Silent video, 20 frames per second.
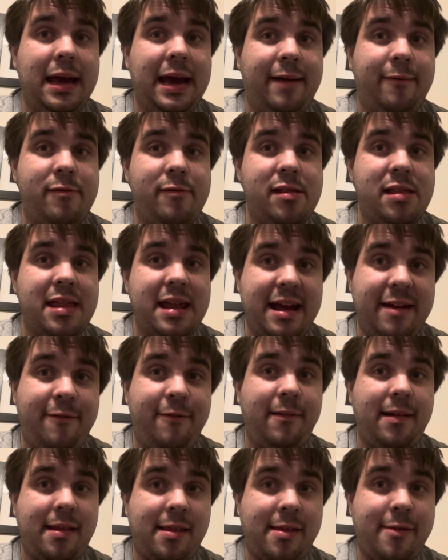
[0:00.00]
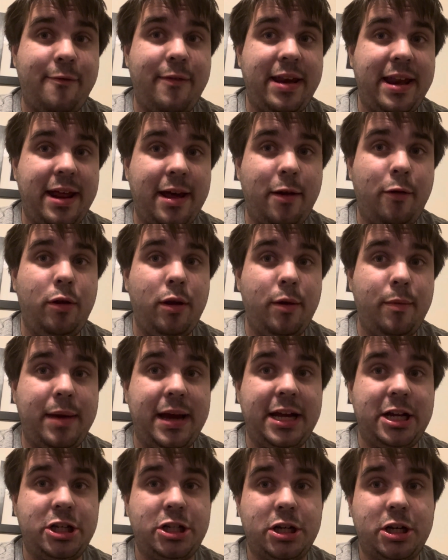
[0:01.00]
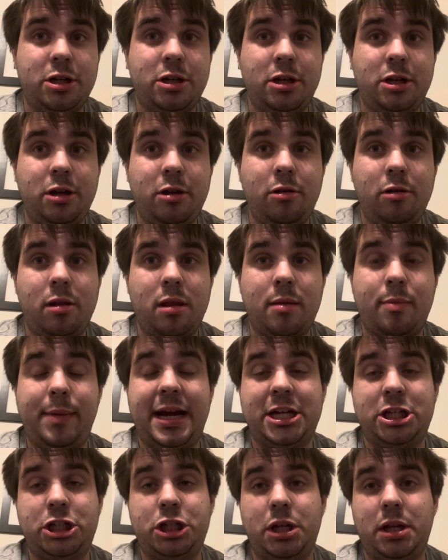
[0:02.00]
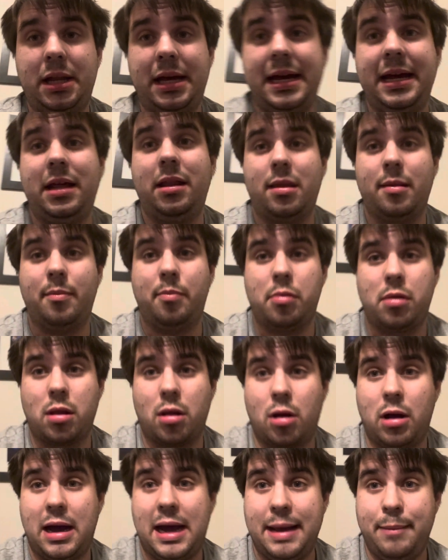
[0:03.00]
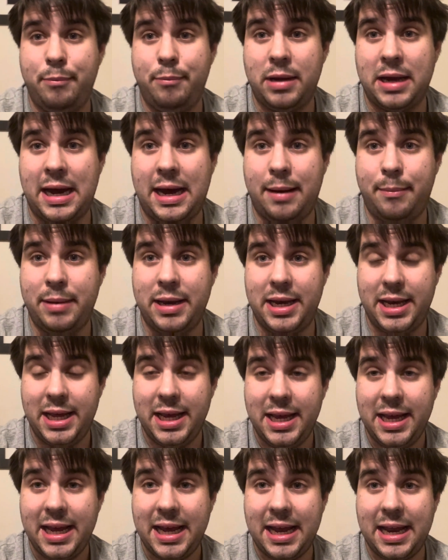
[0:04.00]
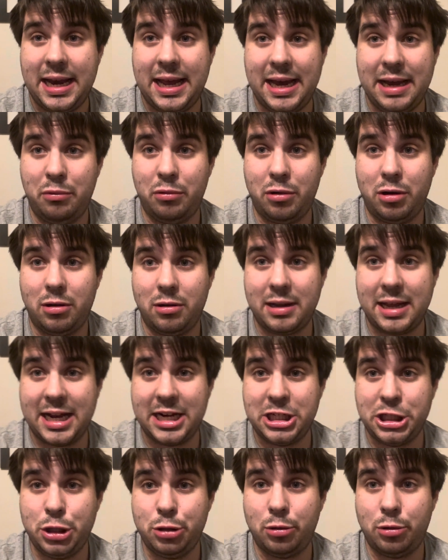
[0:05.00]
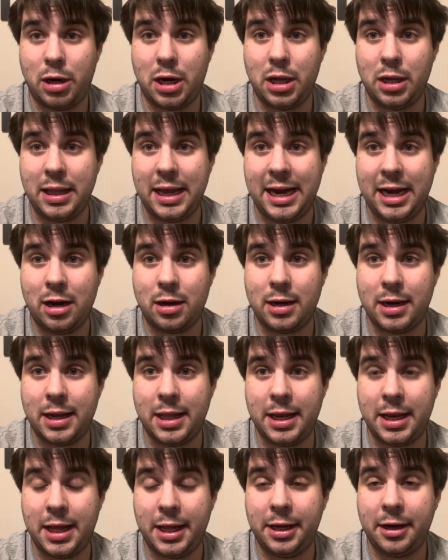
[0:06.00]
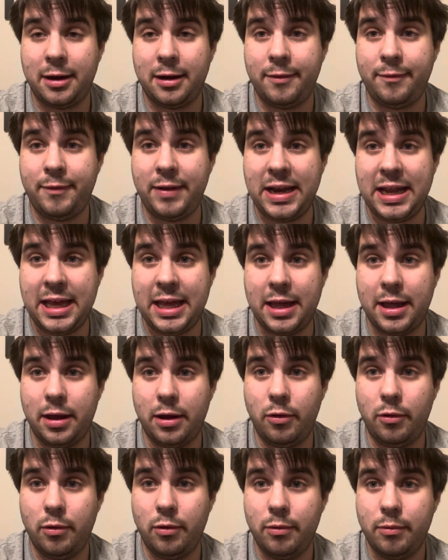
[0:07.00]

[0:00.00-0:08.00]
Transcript: have to say for this video. Do make sure to smash a like, subscribe, comment, and I will catch you all later in another video.